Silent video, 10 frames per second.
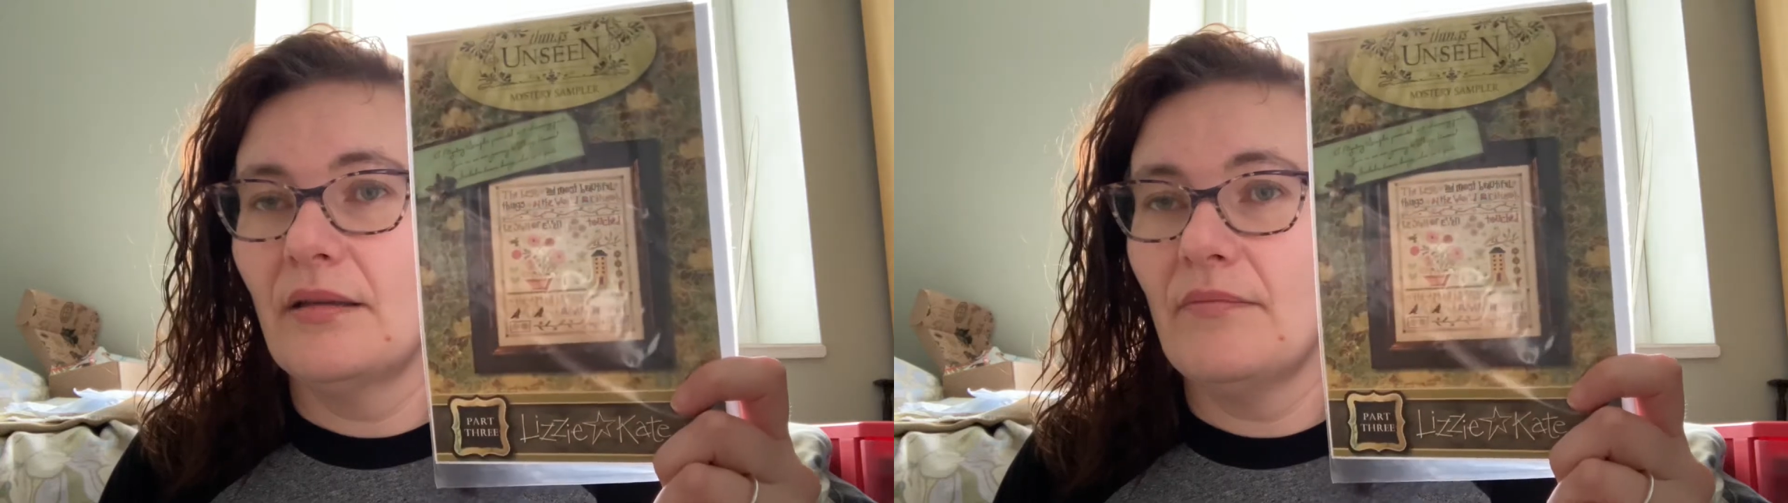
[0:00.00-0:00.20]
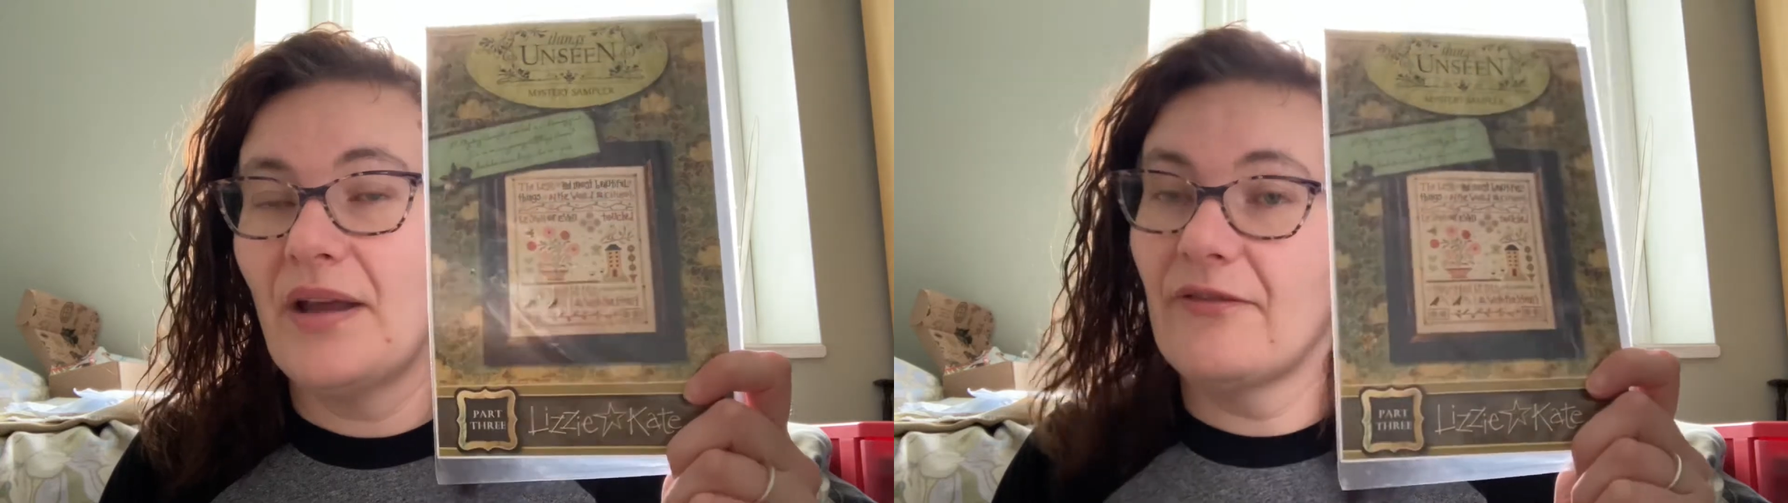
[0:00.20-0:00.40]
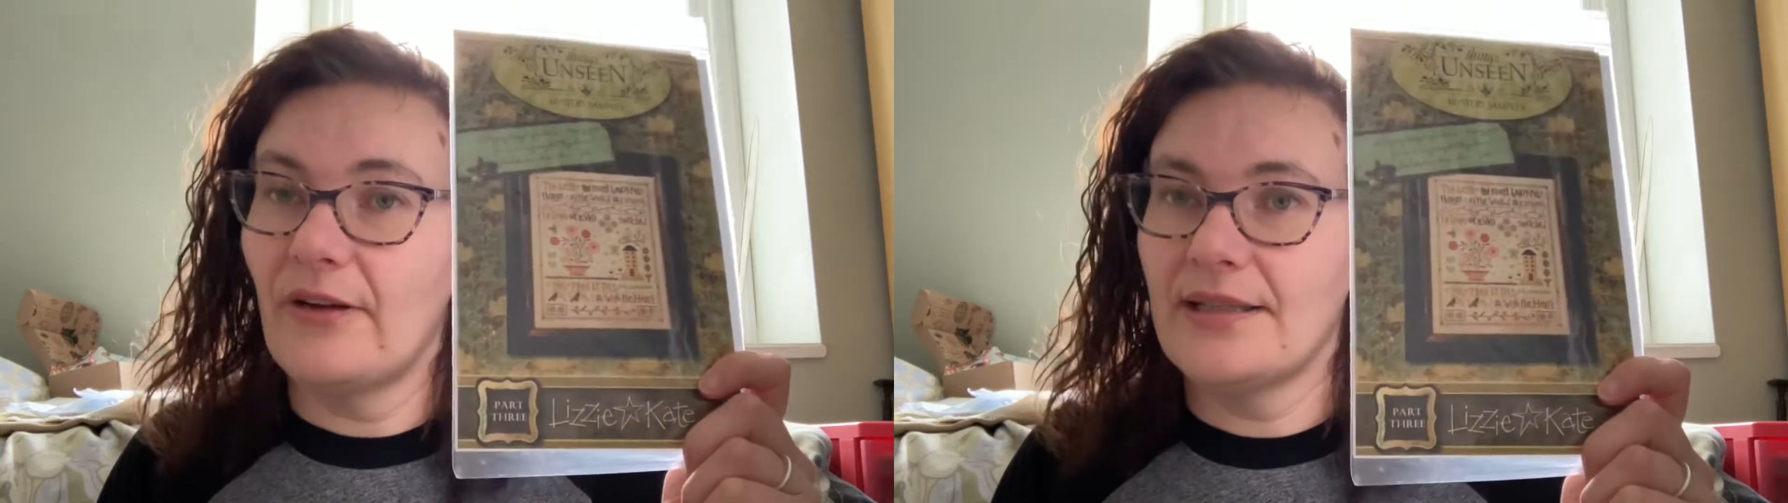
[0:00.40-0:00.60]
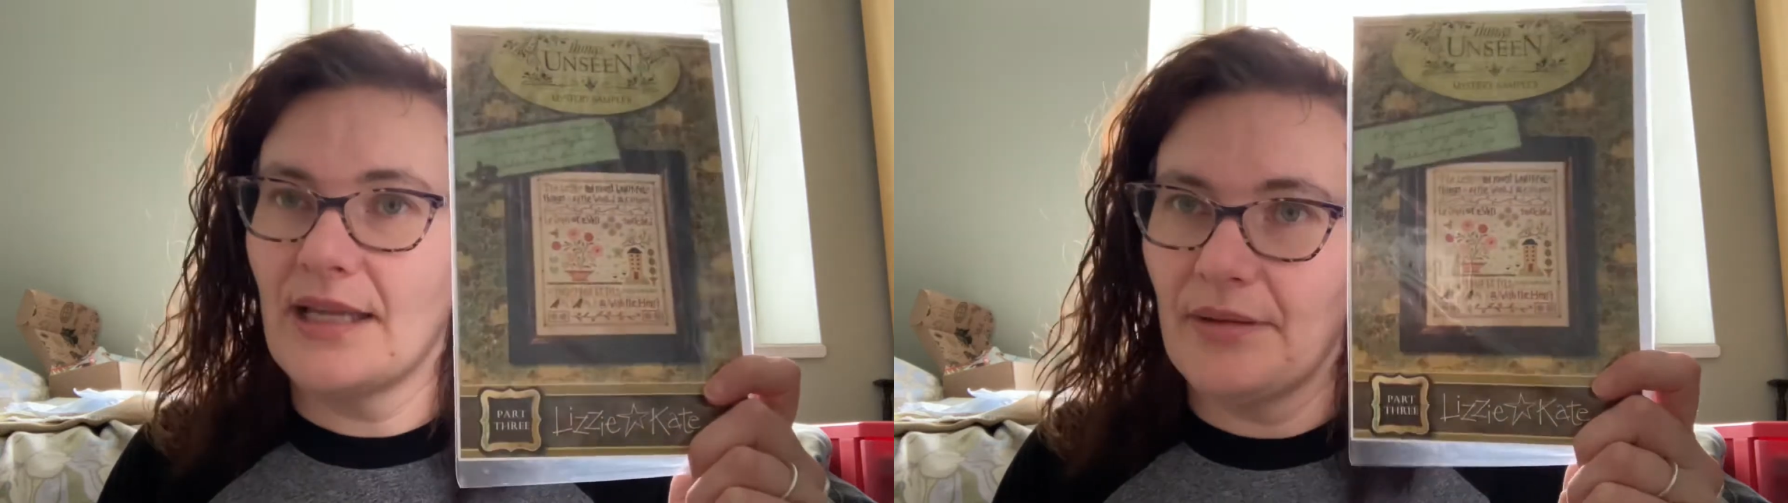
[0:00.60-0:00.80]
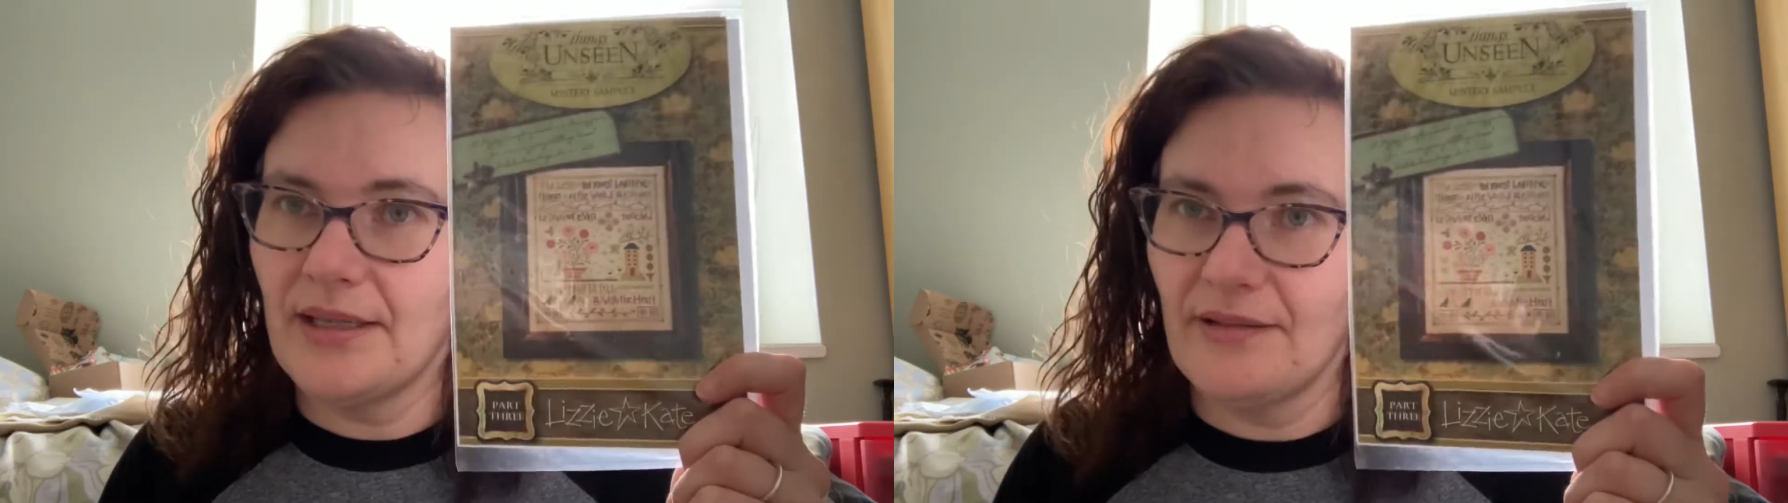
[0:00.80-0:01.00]
My friend
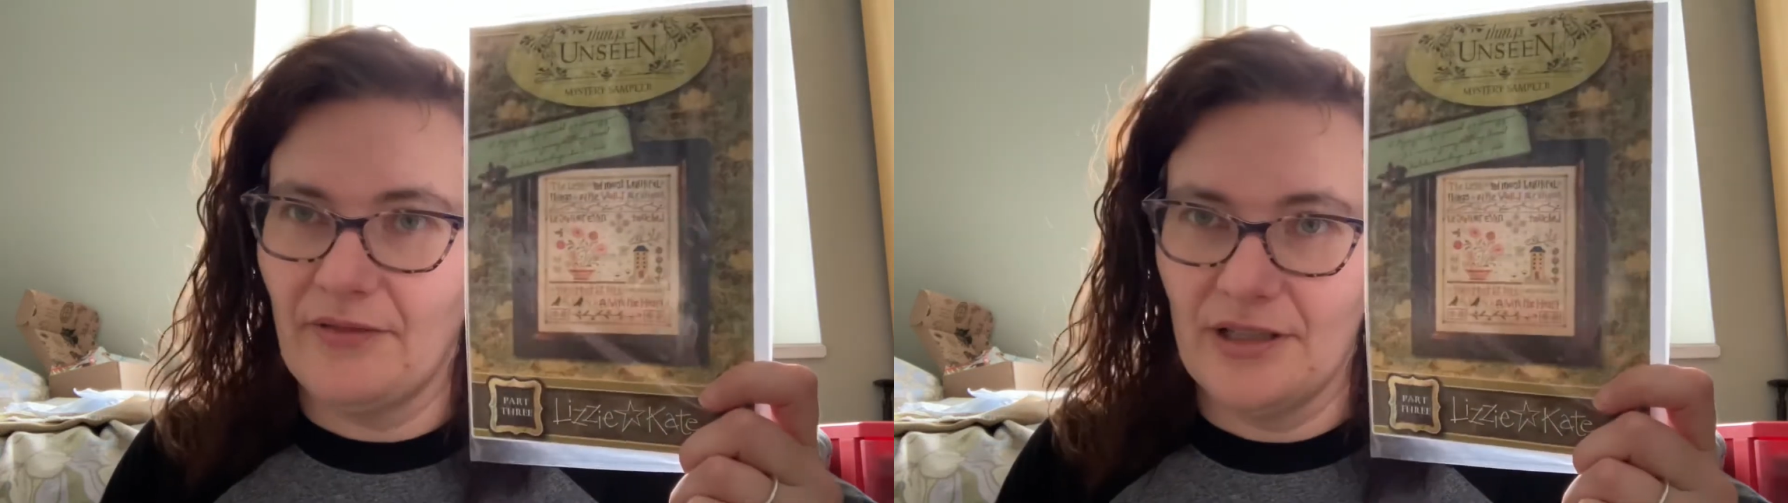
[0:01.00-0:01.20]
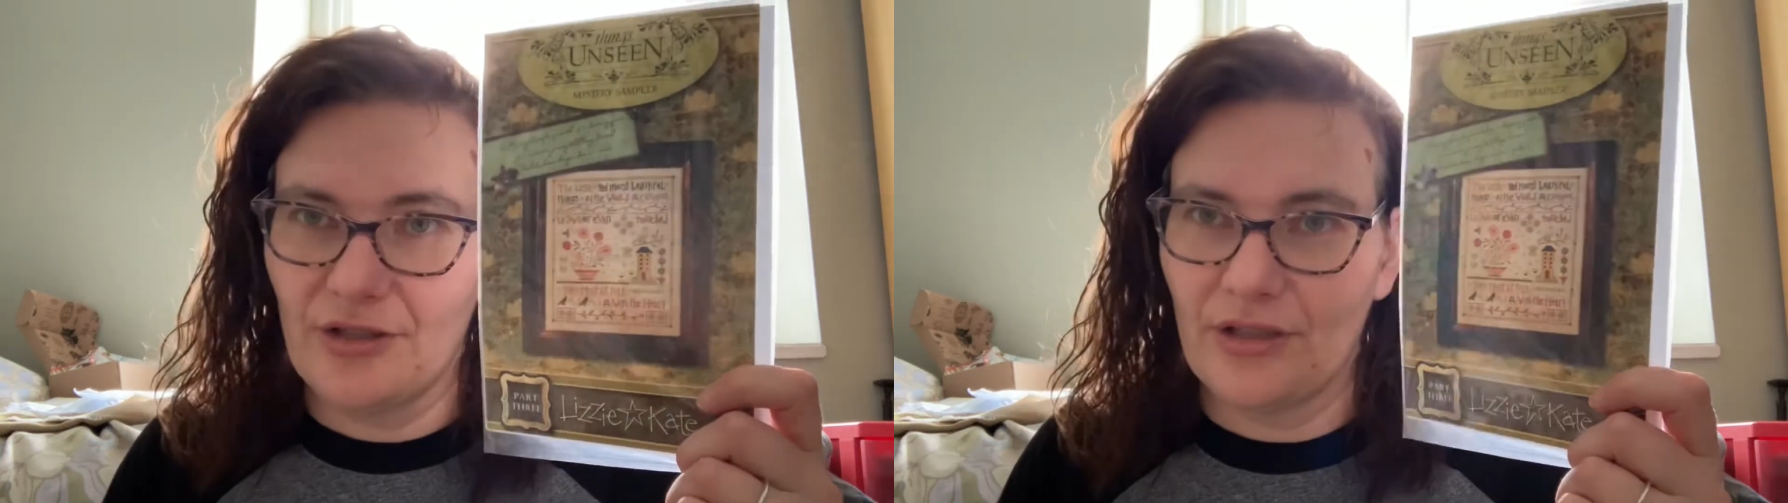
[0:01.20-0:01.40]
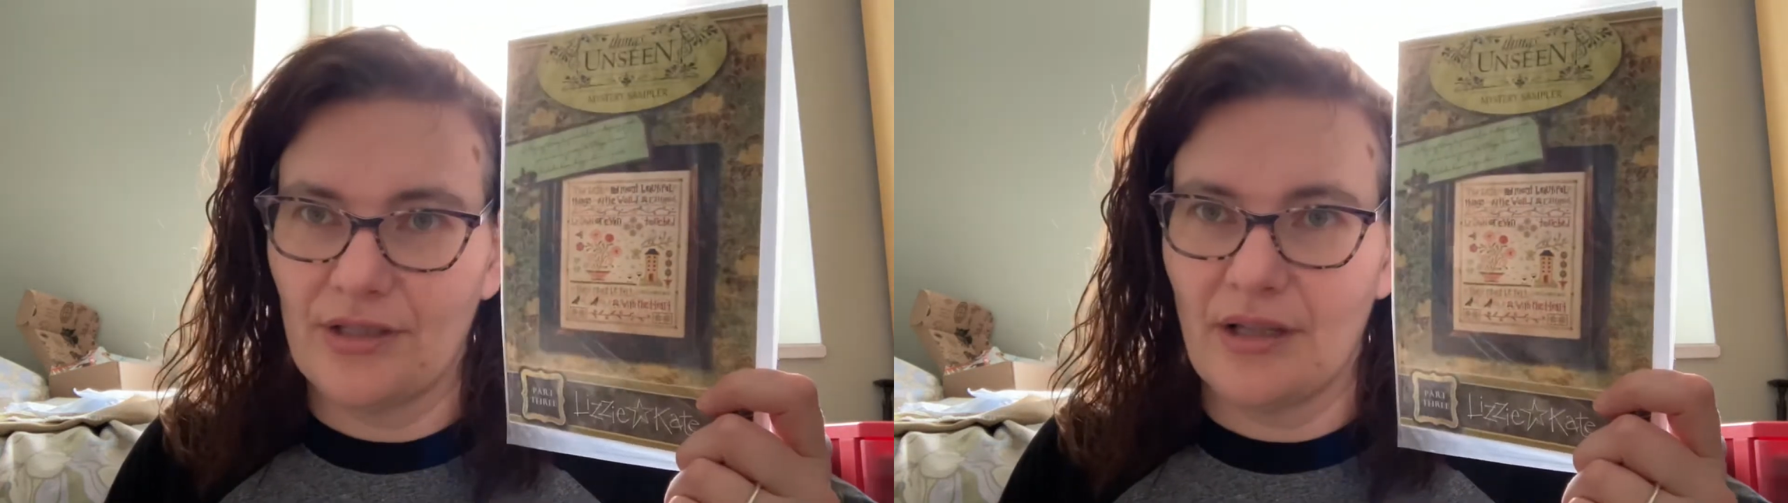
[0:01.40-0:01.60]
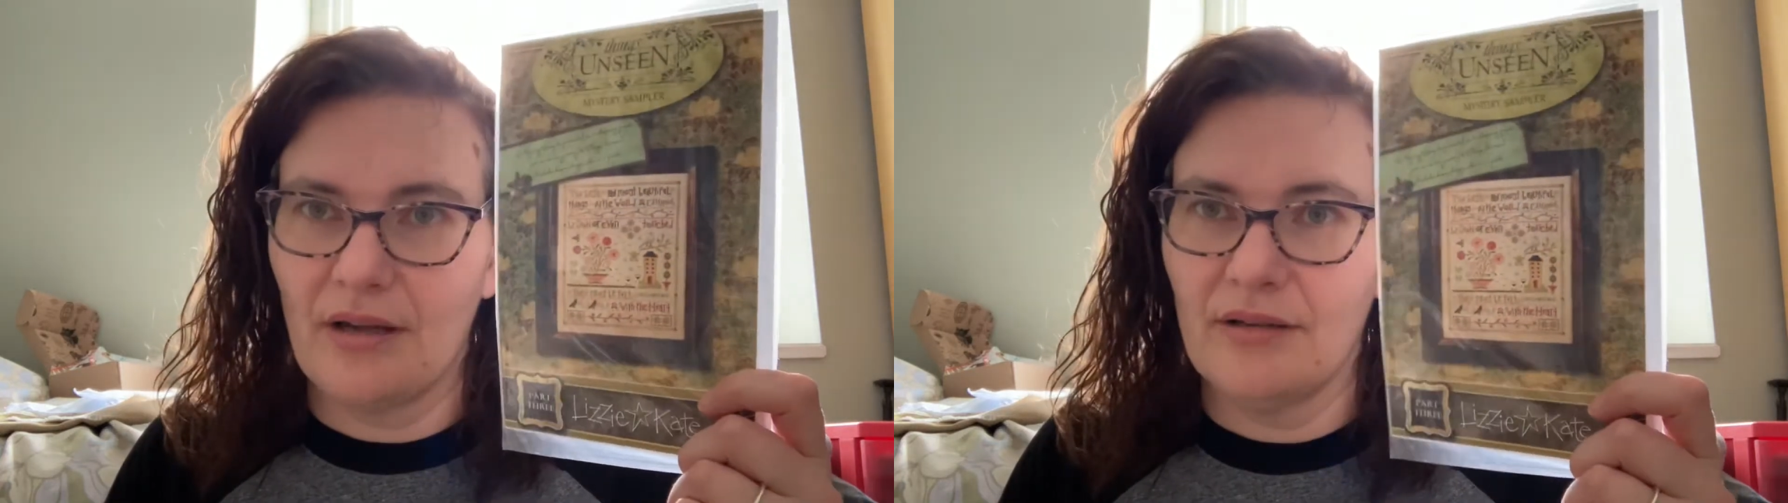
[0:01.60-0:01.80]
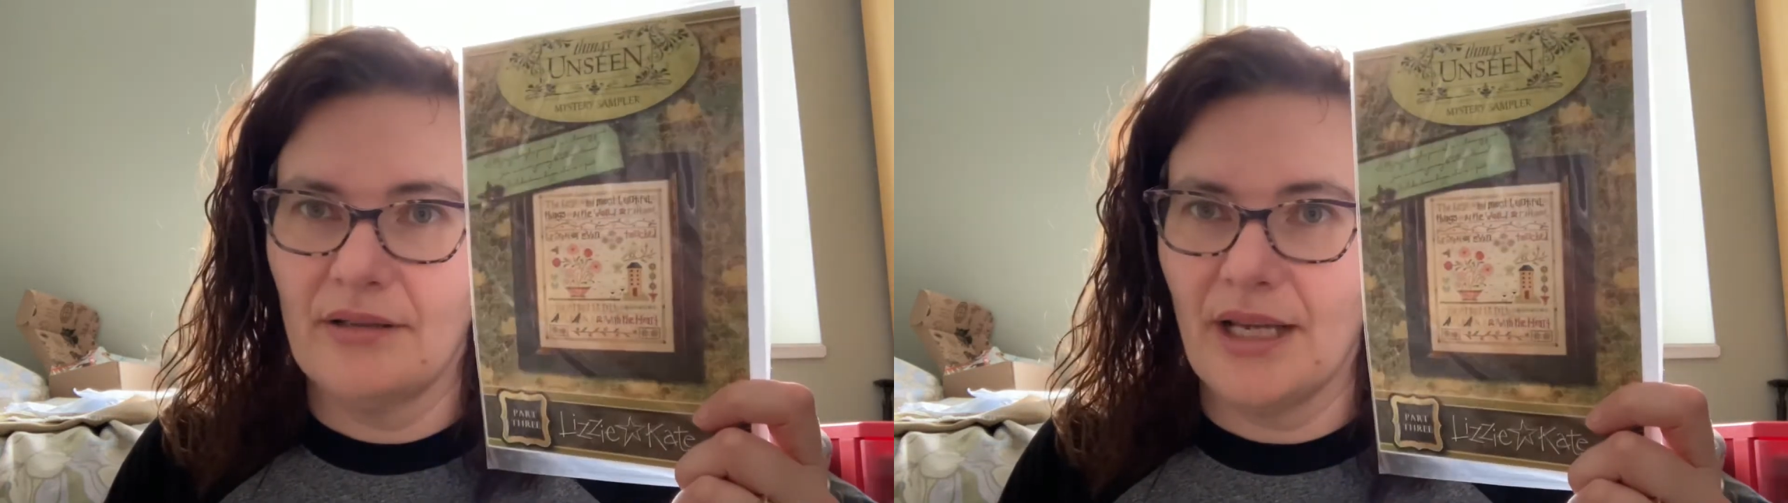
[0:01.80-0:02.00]
Debbie did finish hers
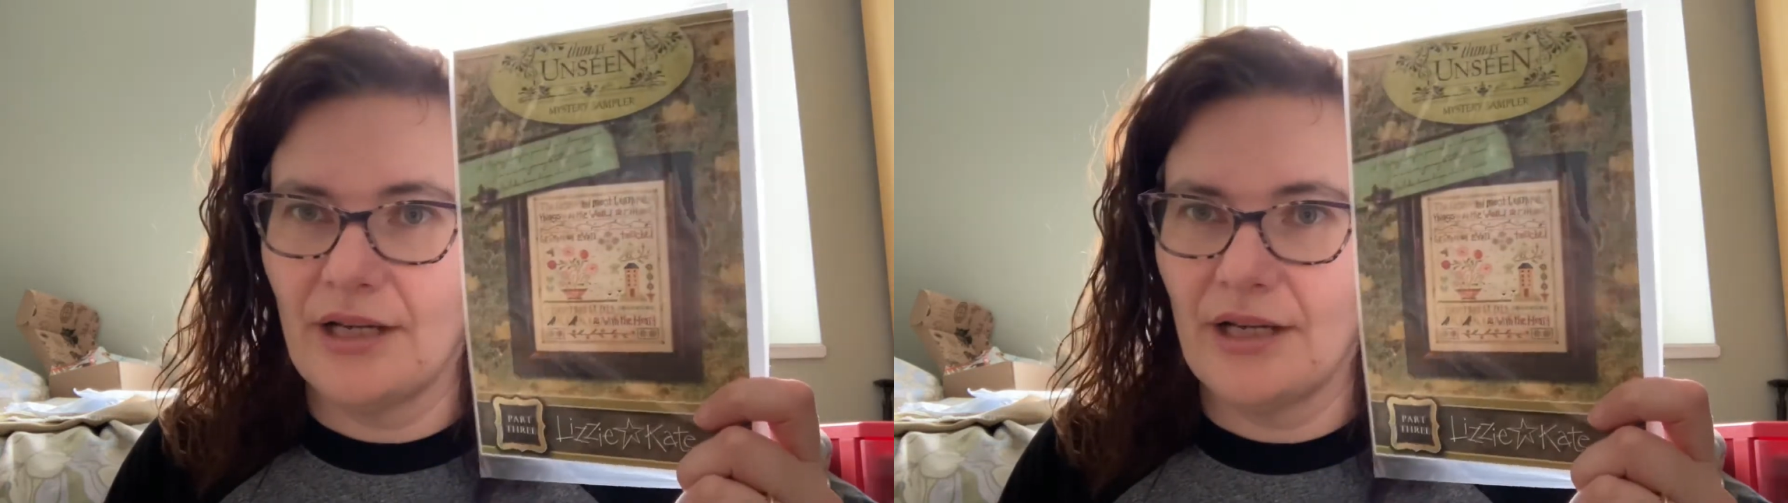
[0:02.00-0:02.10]
though,